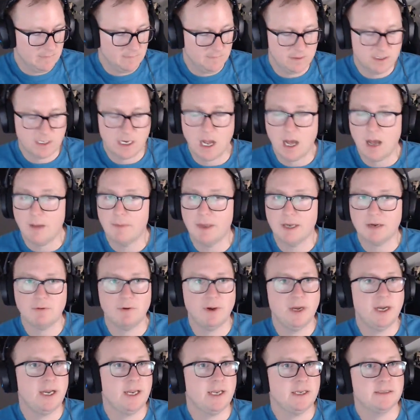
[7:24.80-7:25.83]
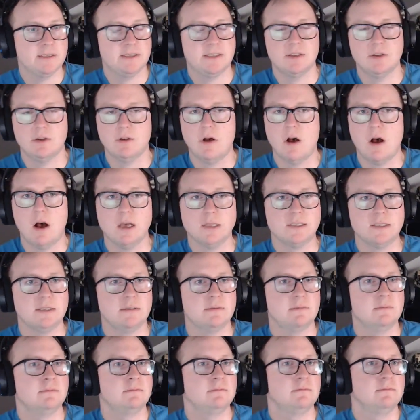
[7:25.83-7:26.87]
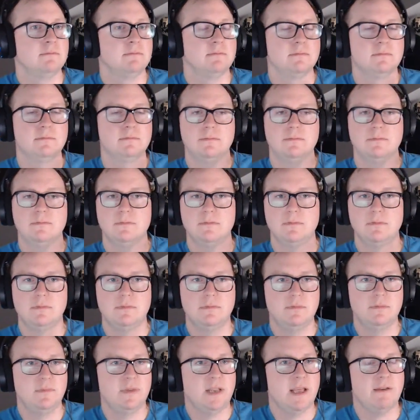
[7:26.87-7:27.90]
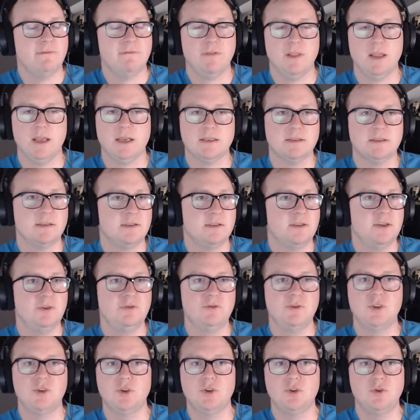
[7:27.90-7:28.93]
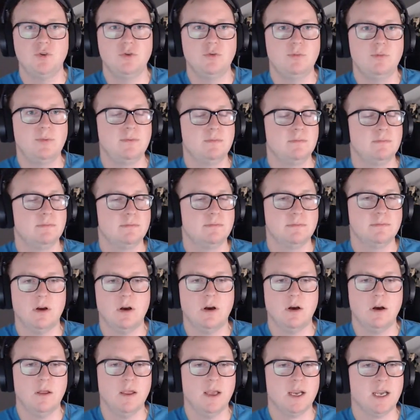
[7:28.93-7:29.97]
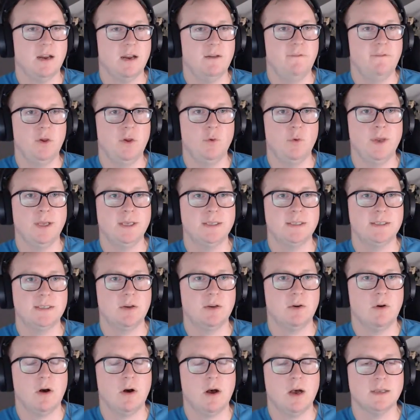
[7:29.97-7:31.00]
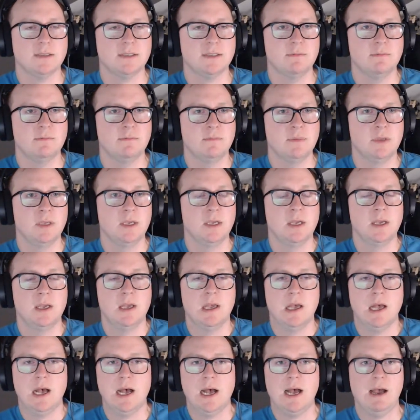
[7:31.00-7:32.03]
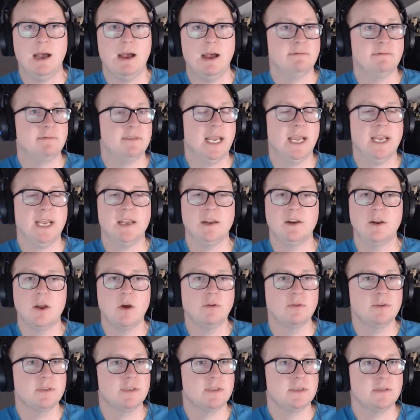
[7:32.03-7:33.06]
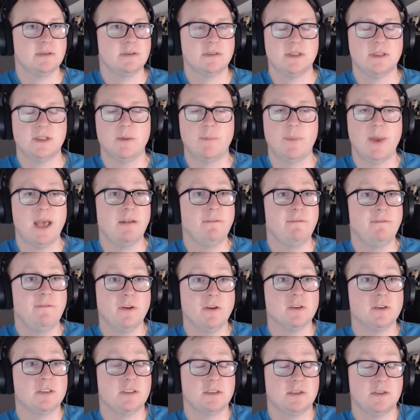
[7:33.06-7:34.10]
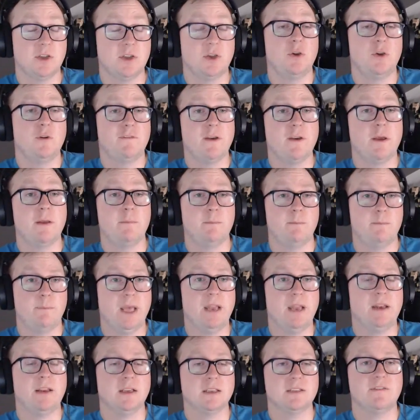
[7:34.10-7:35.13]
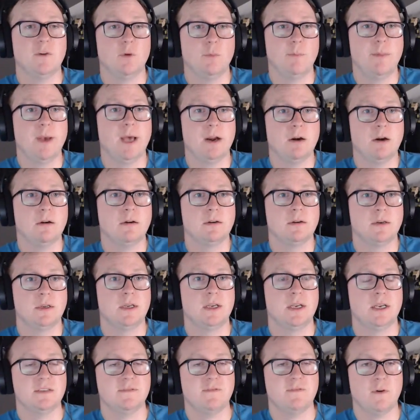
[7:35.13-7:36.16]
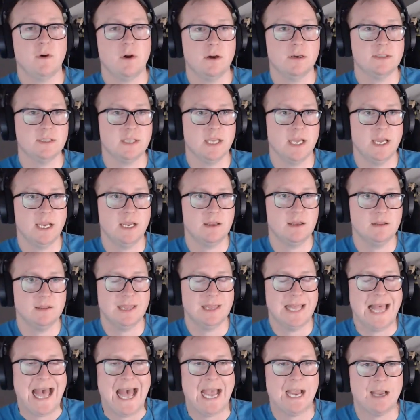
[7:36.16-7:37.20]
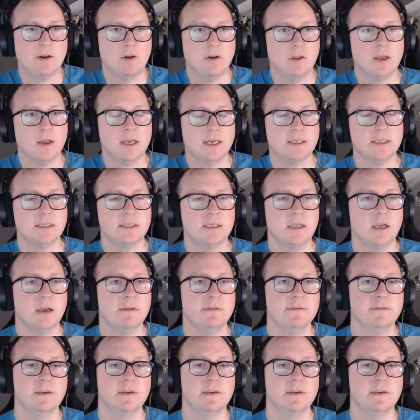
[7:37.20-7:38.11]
comic reading still awesome. Netflix, YouTube, all that kind of viewing is still awesome. Taking notes. The new pen does feel better as far as like lag and all that kind of stuff.